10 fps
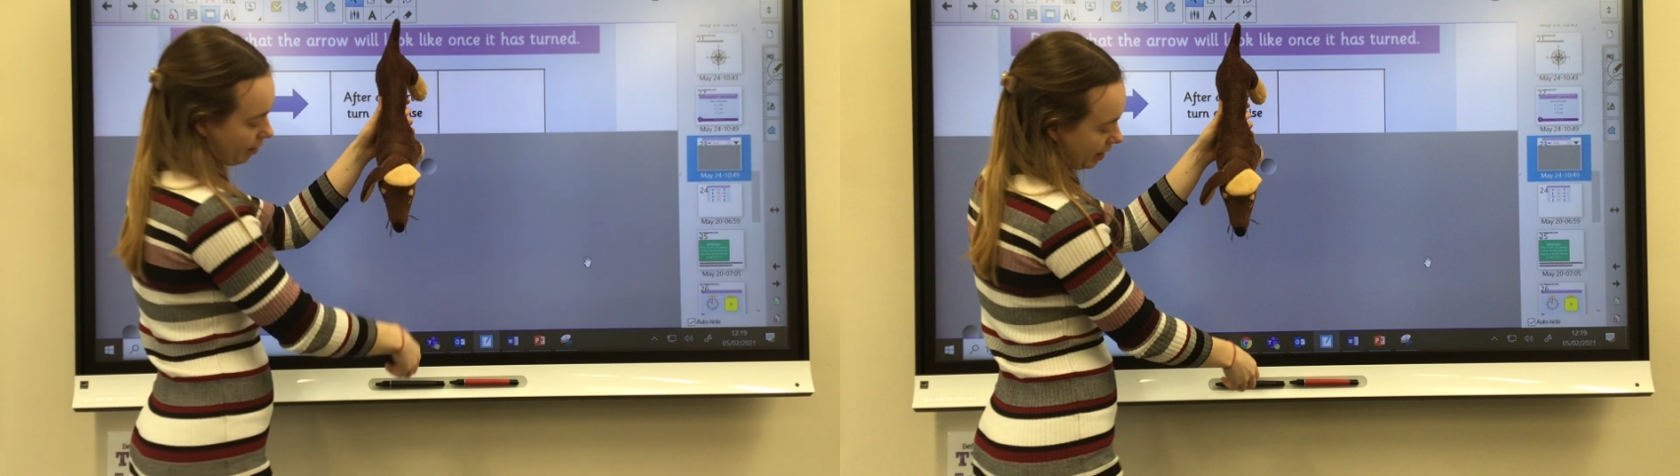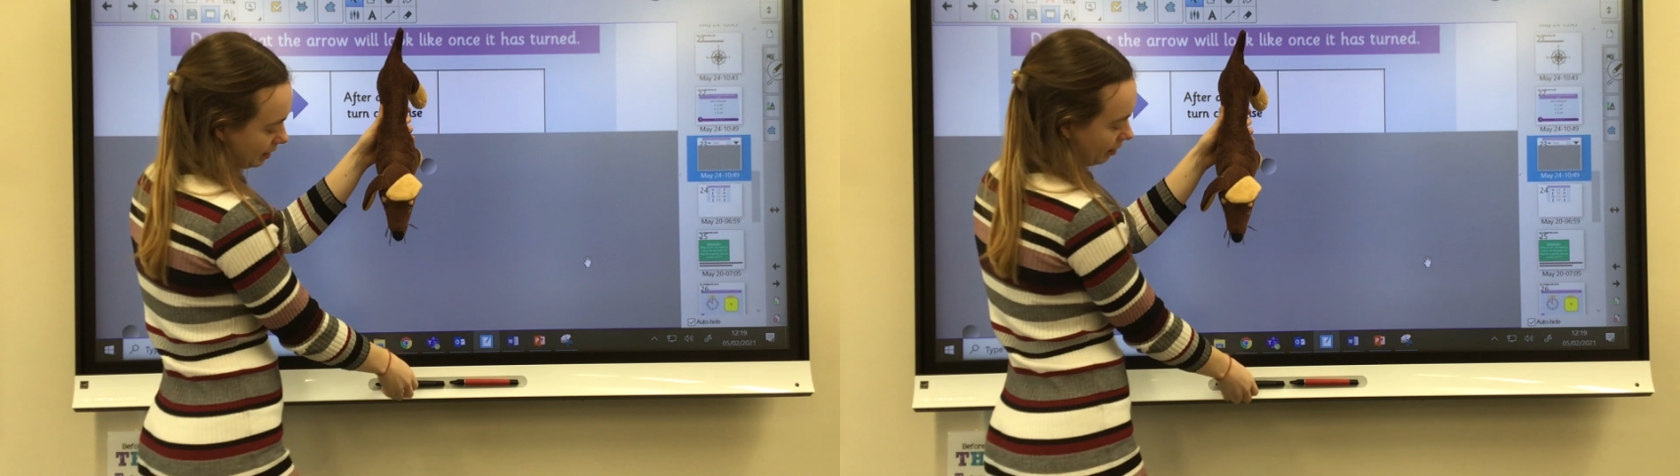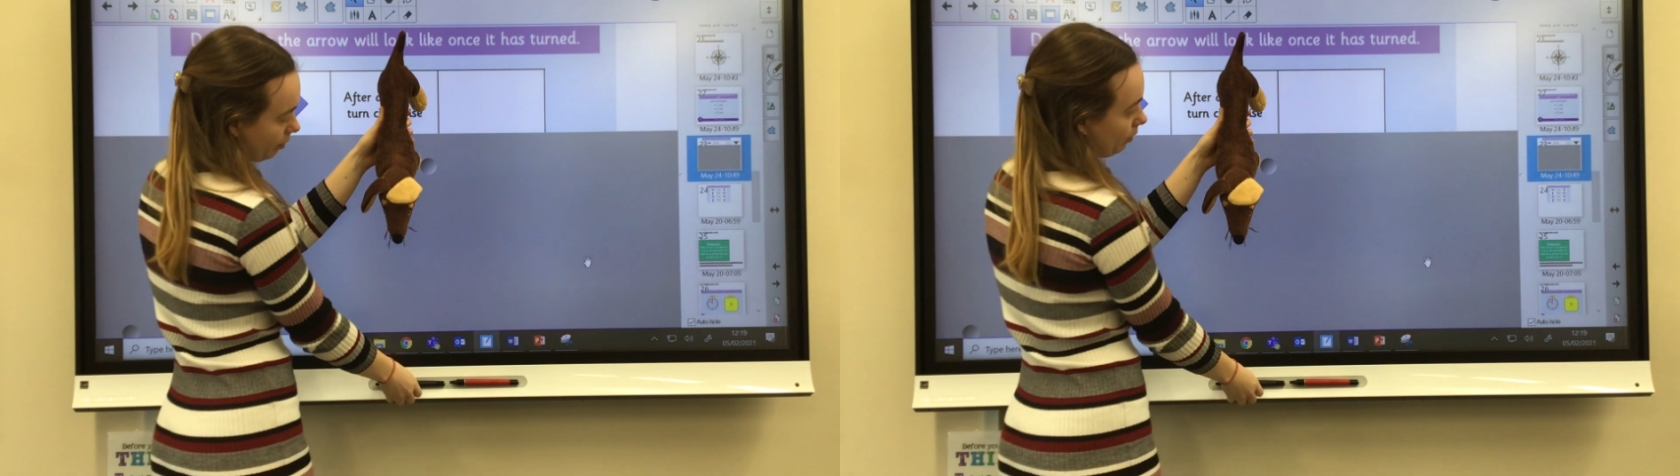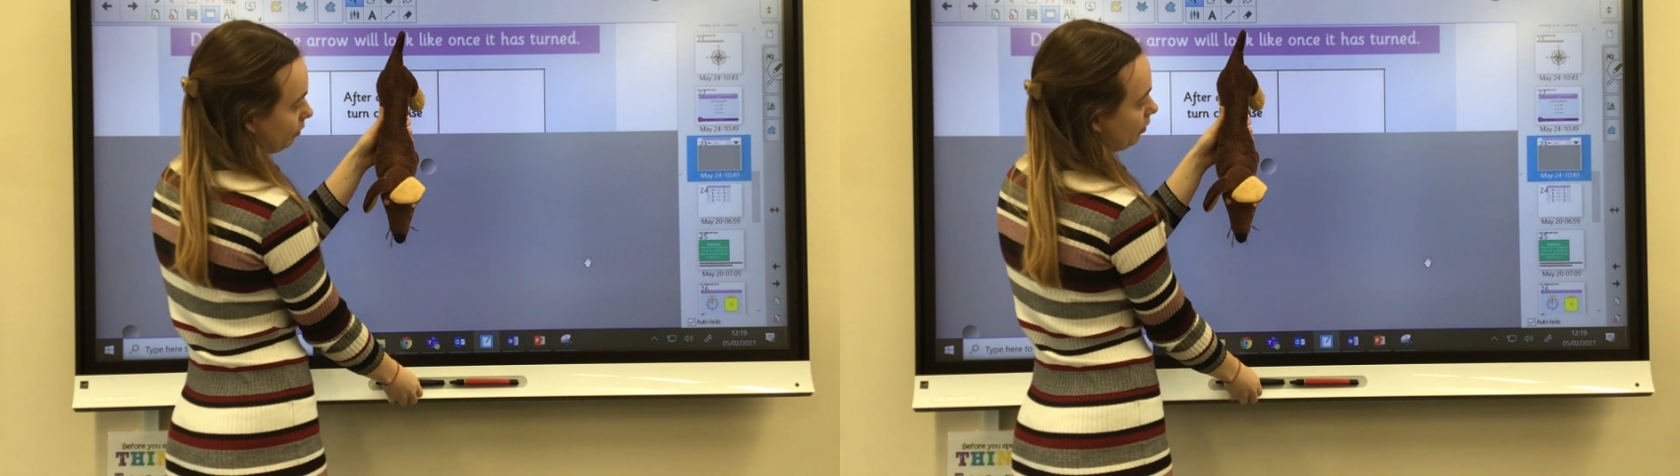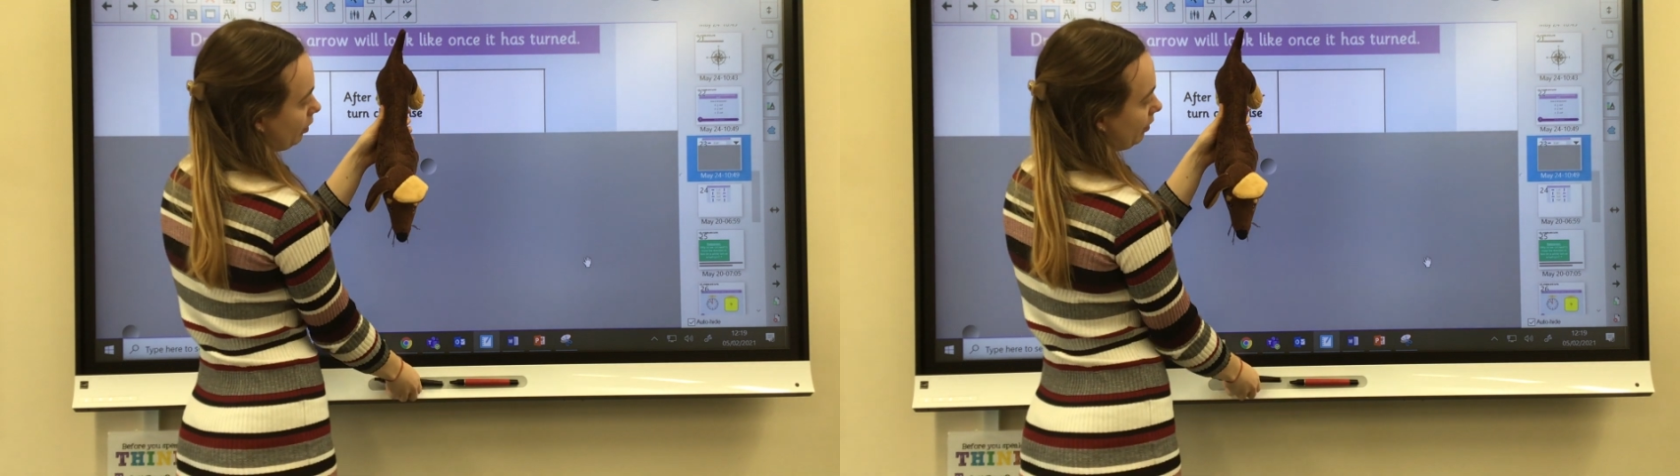I now
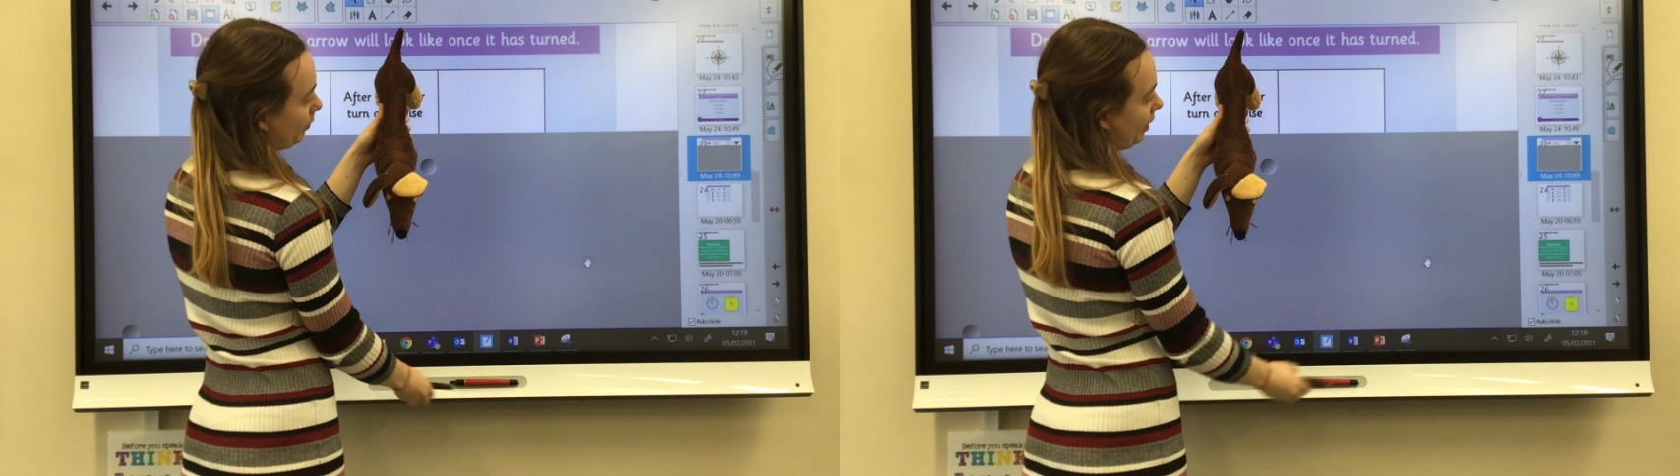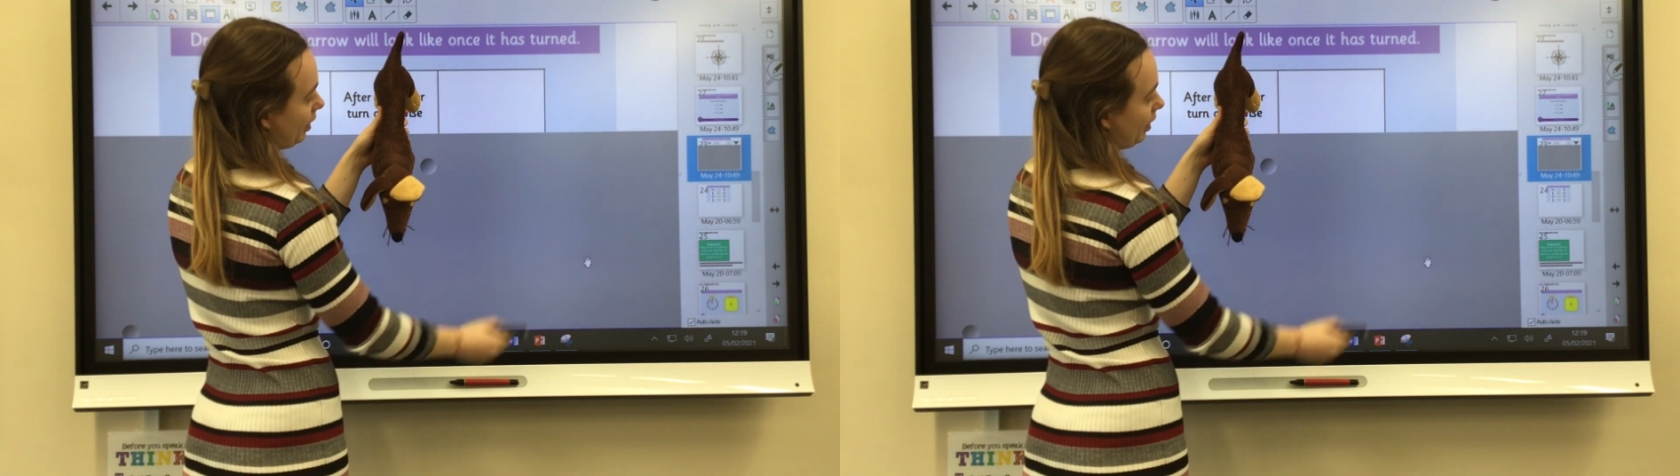know that my